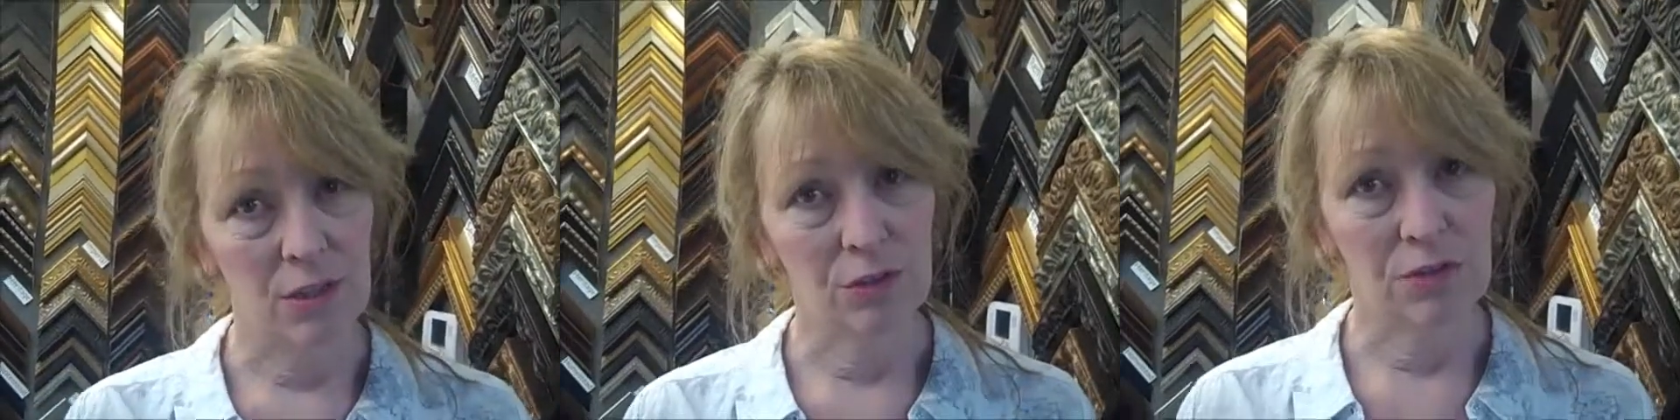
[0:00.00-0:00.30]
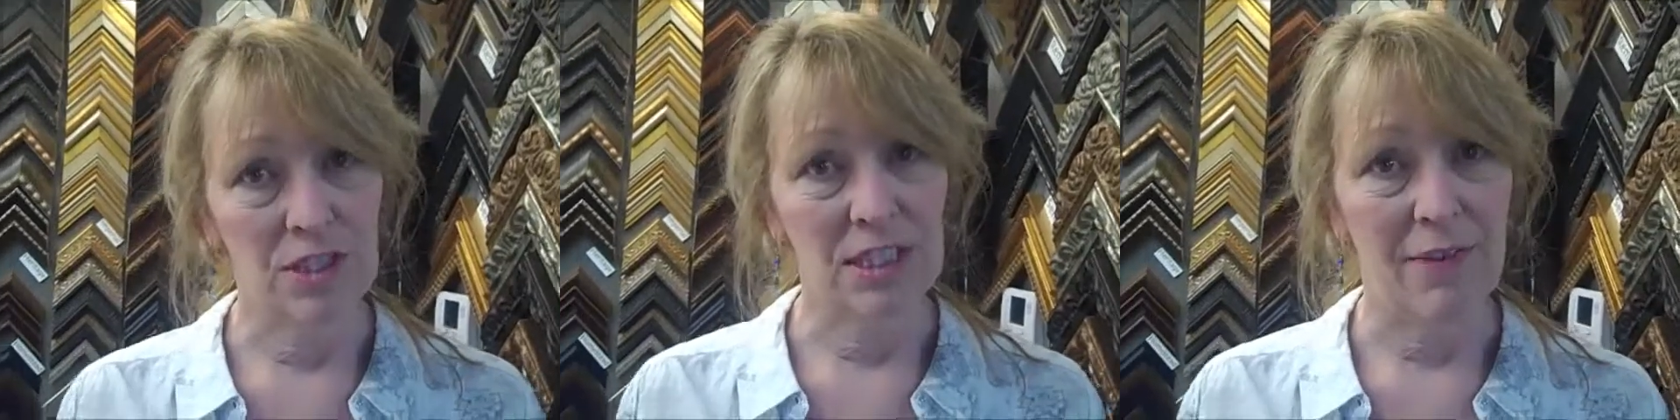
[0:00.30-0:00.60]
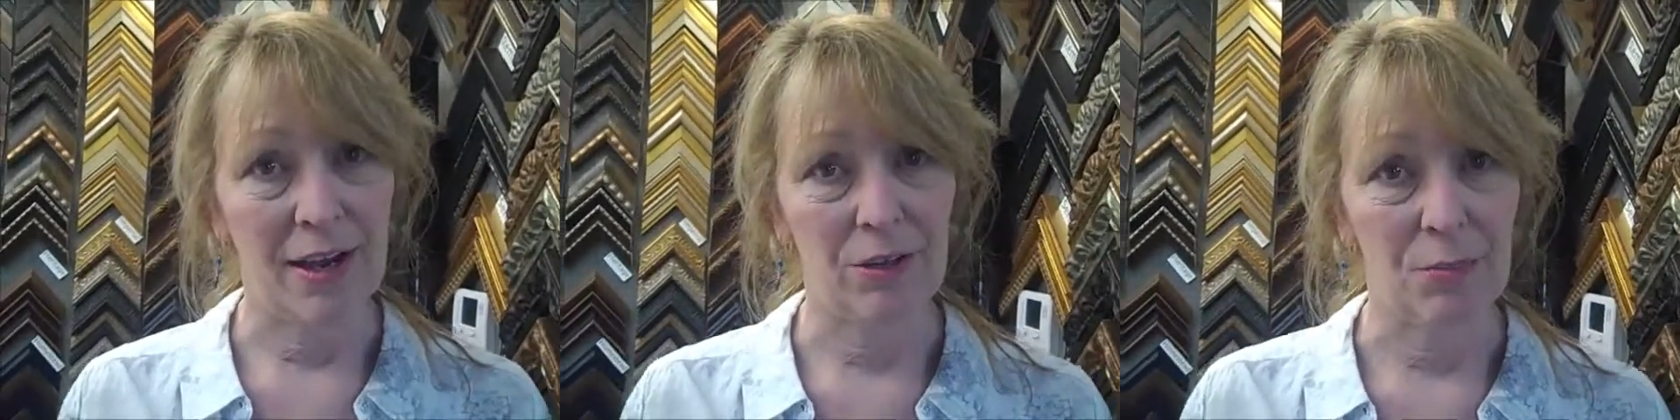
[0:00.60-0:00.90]
University of
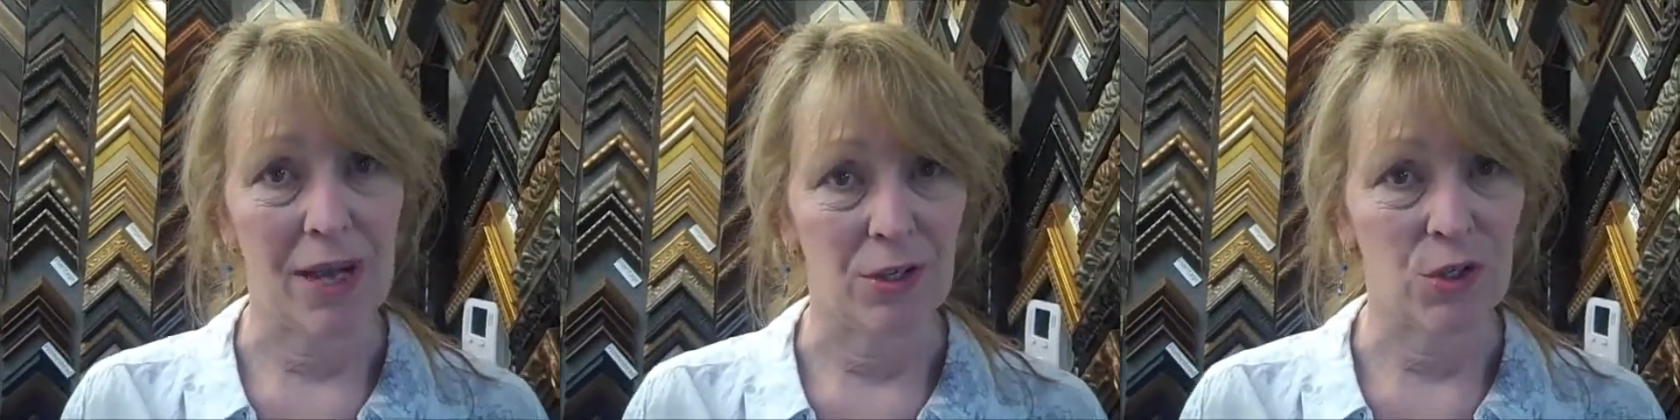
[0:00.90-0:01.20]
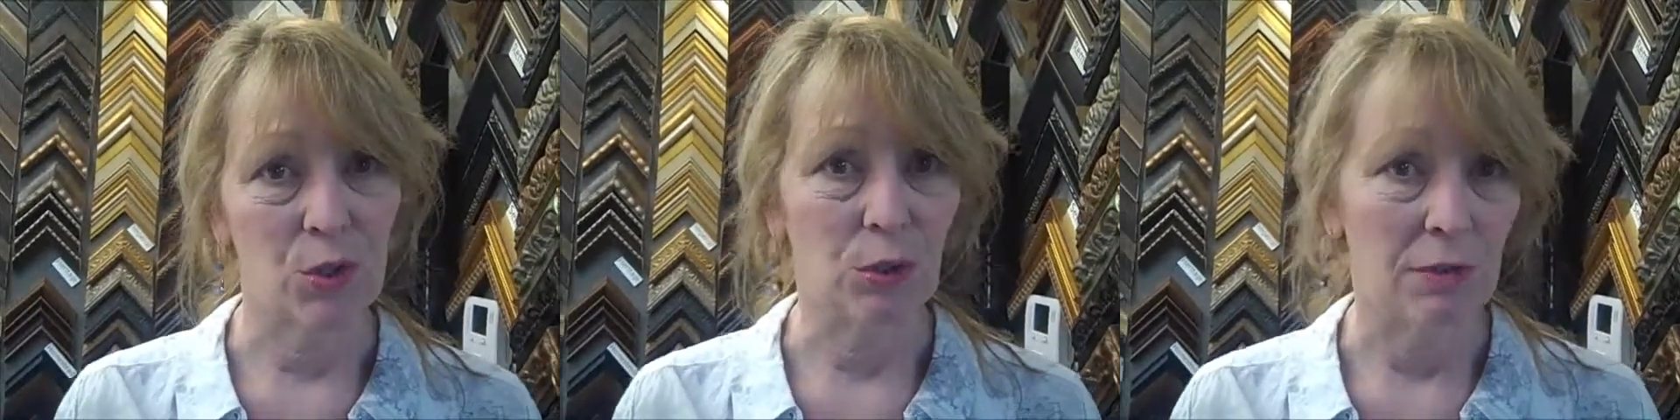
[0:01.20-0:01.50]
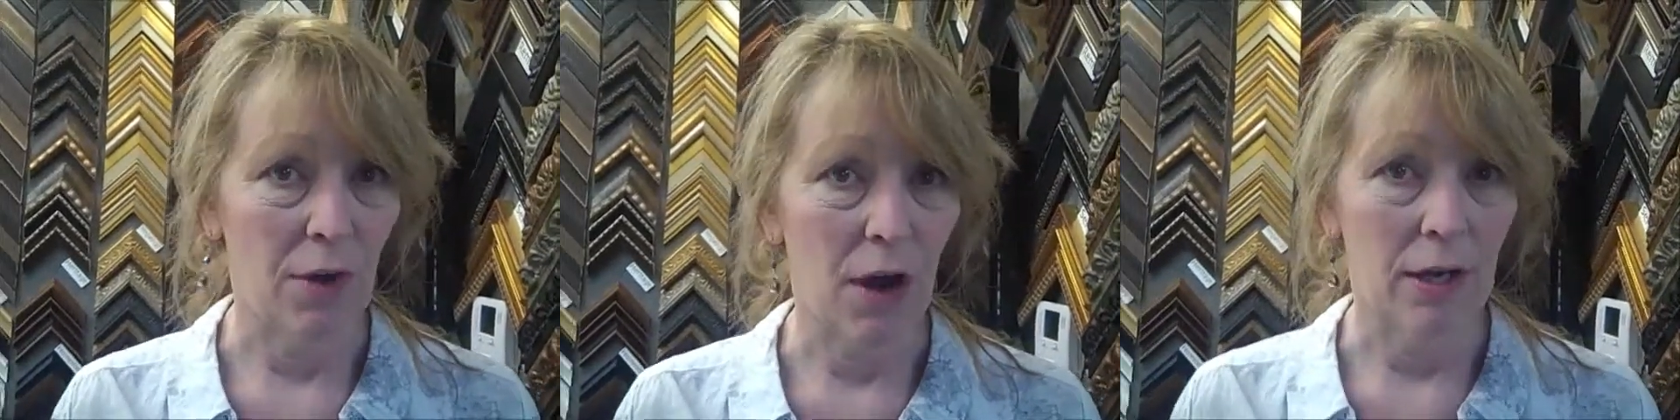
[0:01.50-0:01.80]
Akron Myers School
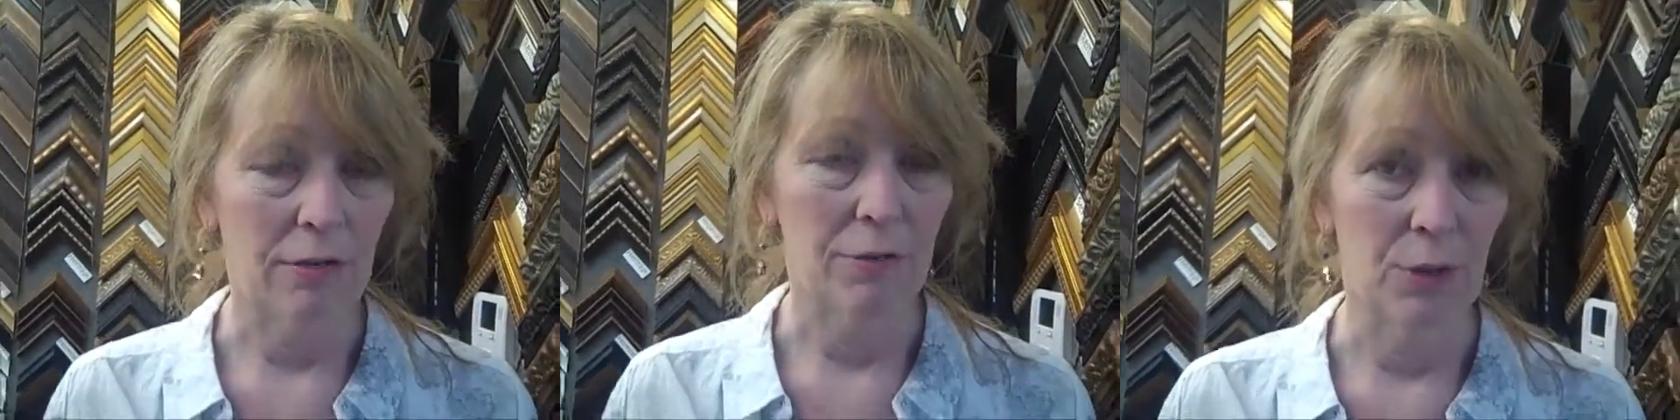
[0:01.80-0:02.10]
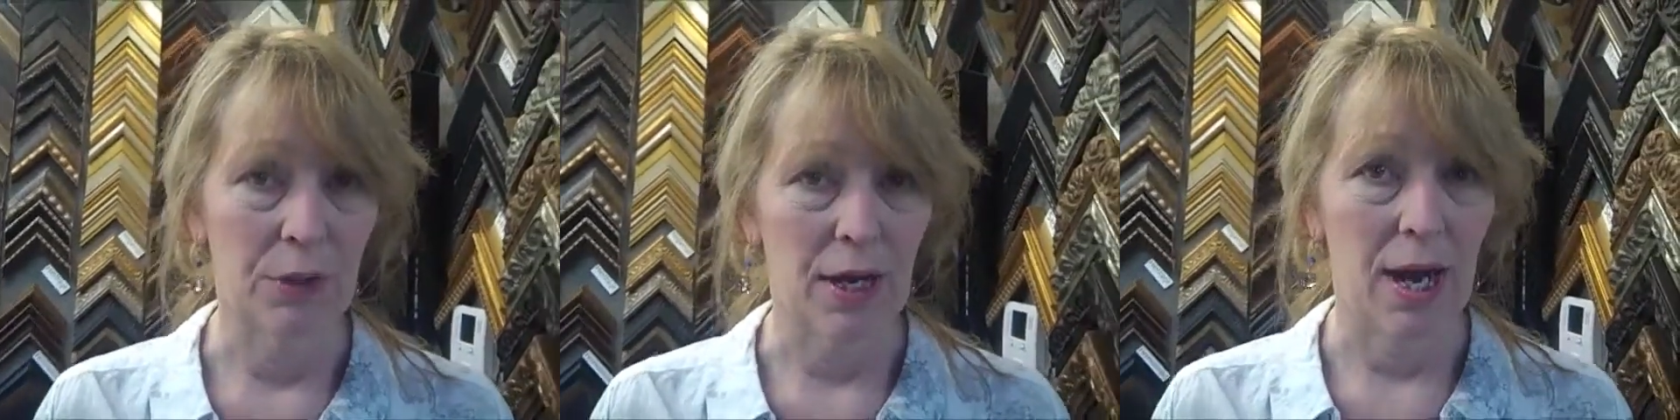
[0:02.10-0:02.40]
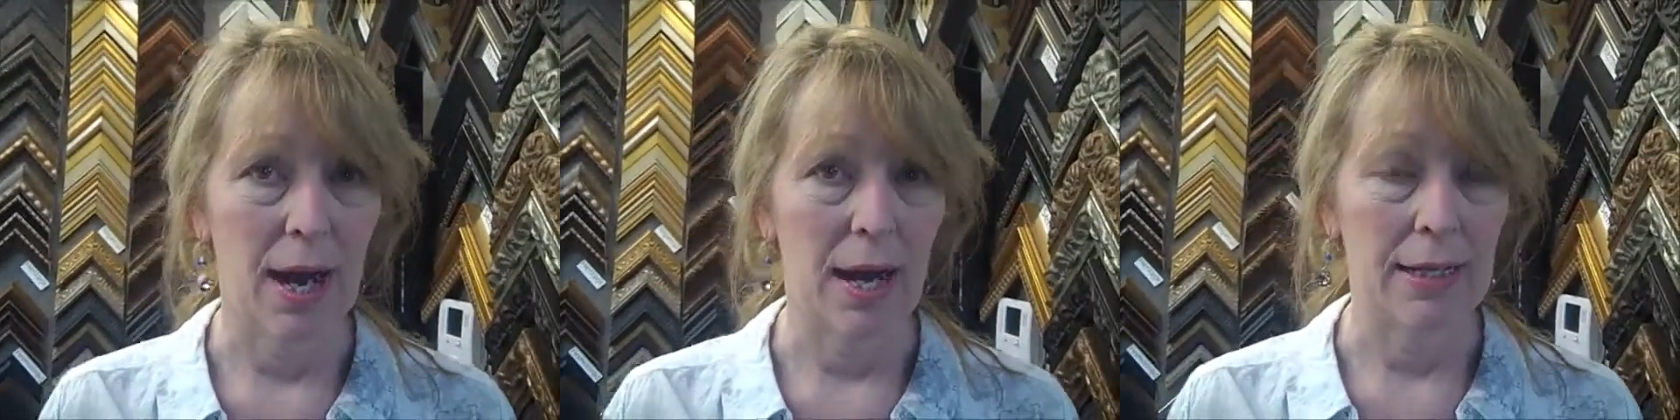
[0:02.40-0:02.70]
of Art for
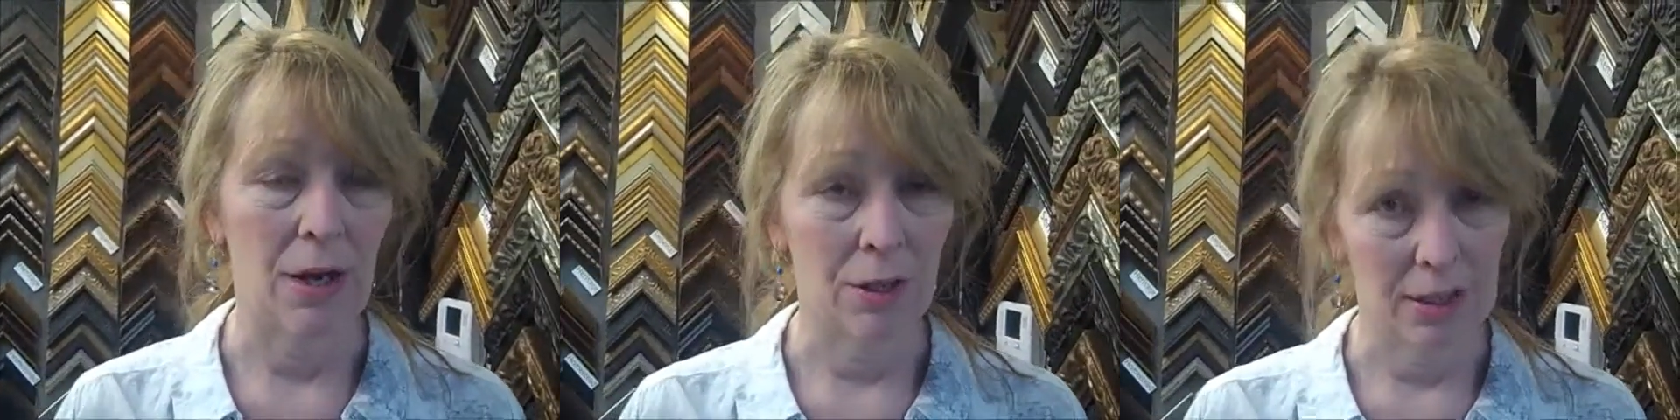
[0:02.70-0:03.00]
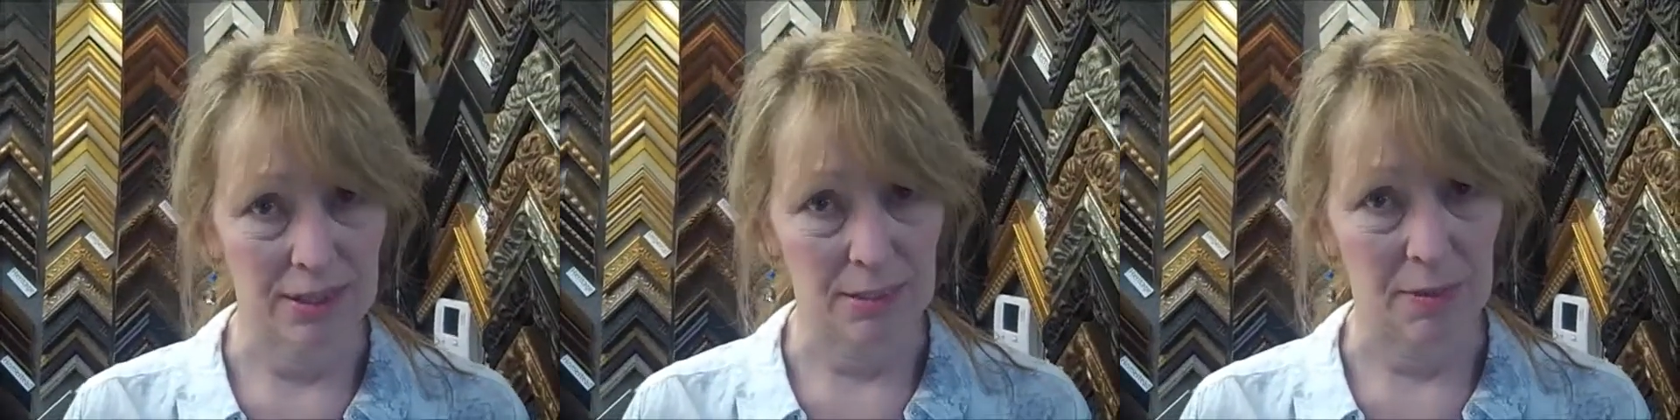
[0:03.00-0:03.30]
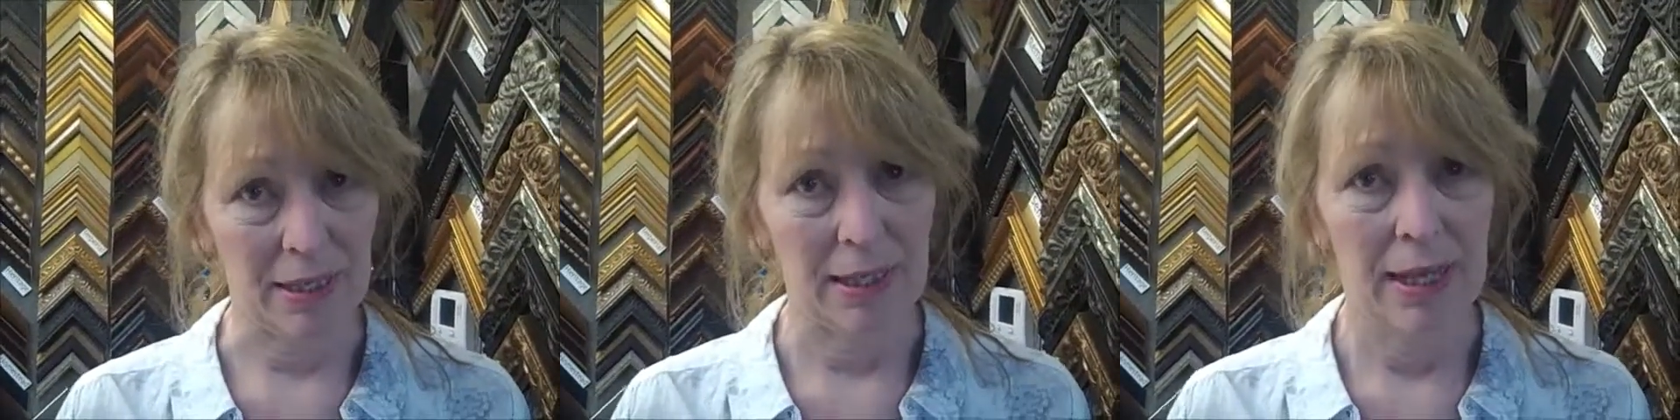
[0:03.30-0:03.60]
an art exhibit.